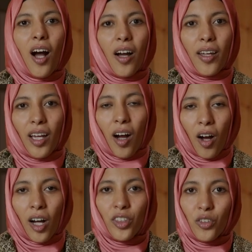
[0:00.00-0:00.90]

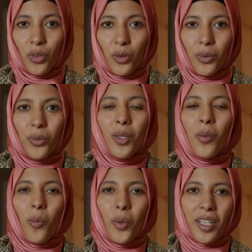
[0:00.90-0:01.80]
I too
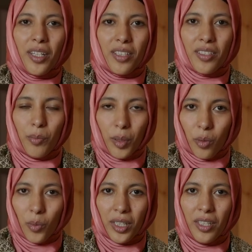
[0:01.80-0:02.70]

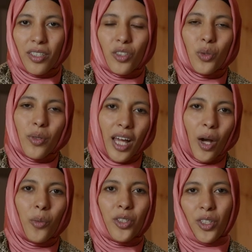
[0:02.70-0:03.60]
bear witness to
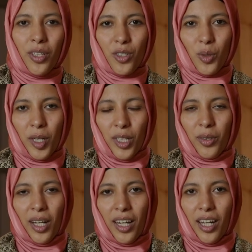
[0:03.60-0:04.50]
that which Allah subhanahu wa
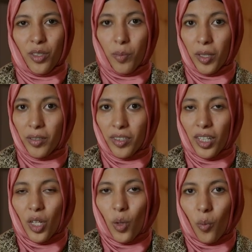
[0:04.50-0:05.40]
ta'ala has borne
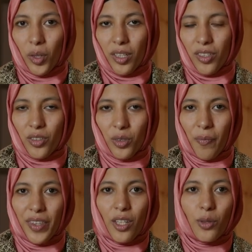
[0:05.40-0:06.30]
witness
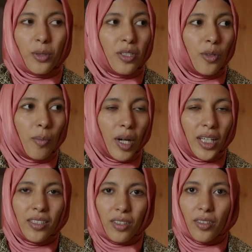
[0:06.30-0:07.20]
to. So this
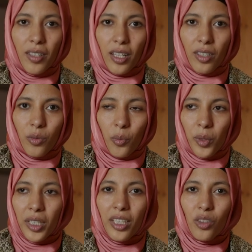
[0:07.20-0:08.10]
reminds us that
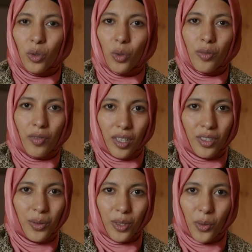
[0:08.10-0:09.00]
we need to
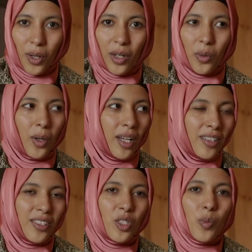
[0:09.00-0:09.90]
converse with the Quran.
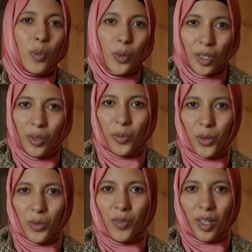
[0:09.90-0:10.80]
Quran is the spoken
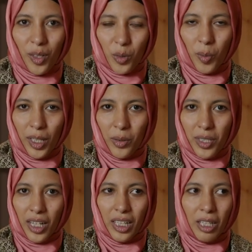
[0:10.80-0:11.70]
word of Allah
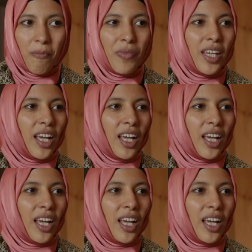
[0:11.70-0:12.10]
subhanahu wa ta'ala.